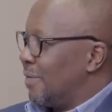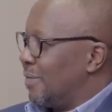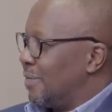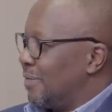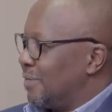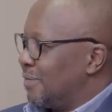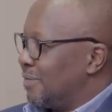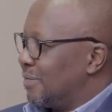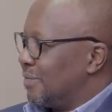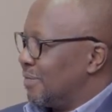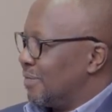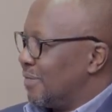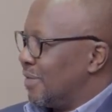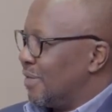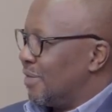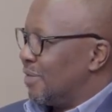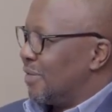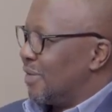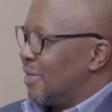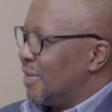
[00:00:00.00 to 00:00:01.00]
Financial
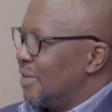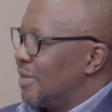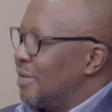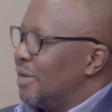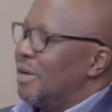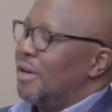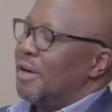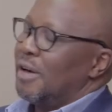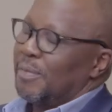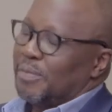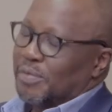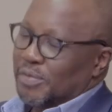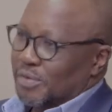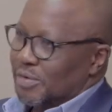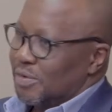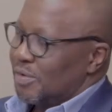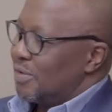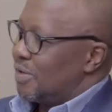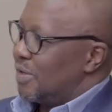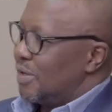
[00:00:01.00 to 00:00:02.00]
Fitness Academy.
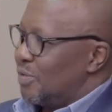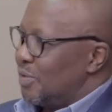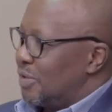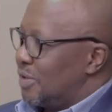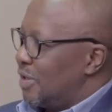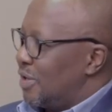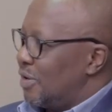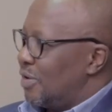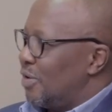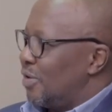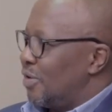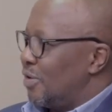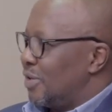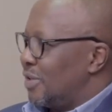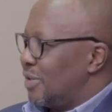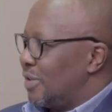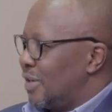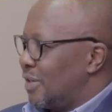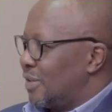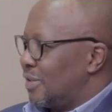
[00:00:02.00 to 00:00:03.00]
Absolutely. We'll take all your
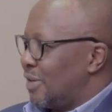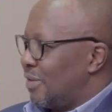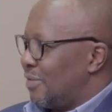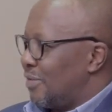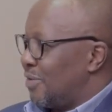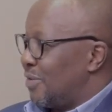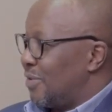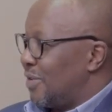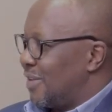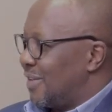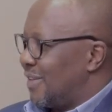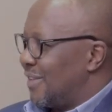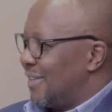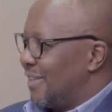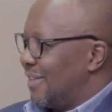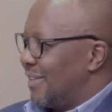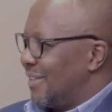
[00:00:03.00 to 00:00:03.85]
entire staff through it.